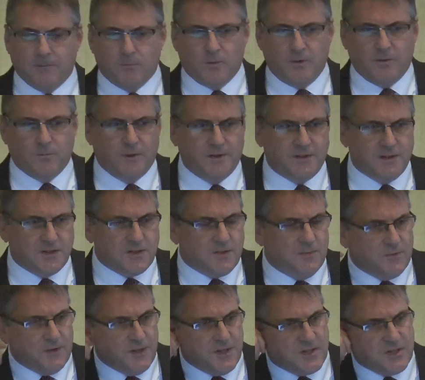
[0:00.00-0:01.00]
We did
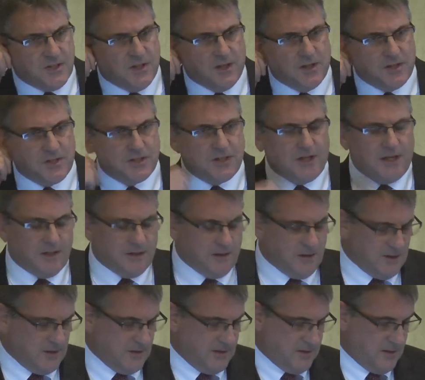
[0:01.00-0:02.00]
some research, and
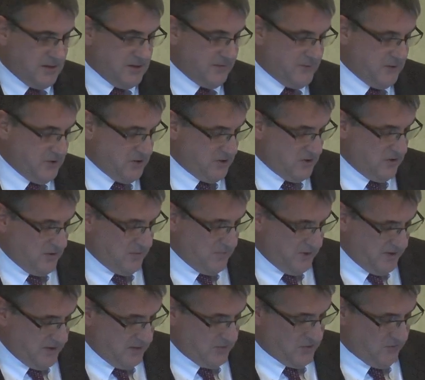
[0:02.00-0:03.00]
I'm going to have to just look at my
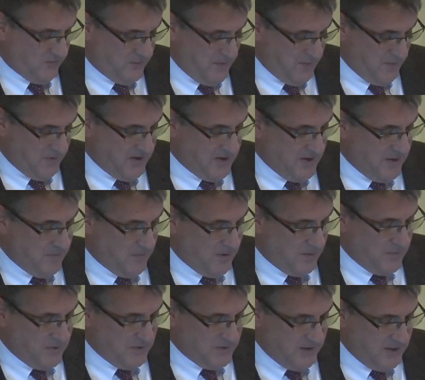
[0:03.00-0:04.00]
notes to remember the number,
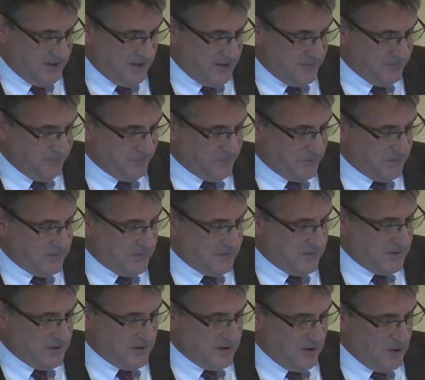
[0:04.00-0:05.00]
but
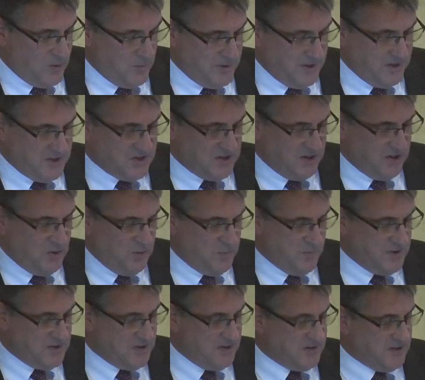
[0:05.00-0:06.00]
the global ECU
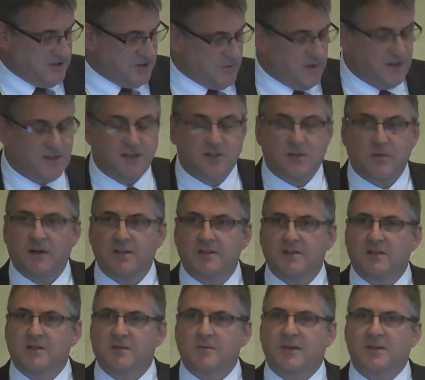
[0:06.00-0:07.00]
business in
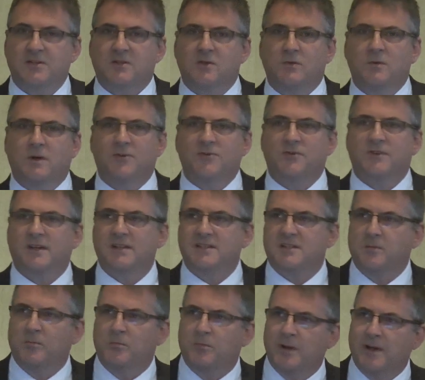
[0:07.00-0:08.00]
2020 is about
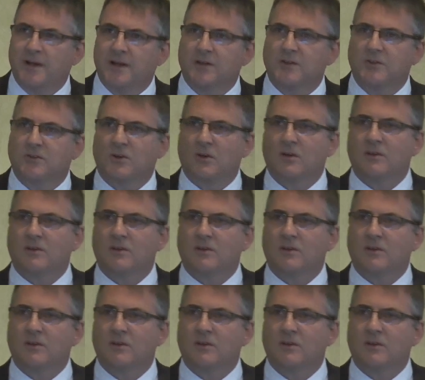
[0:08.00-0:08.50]
$280 billion.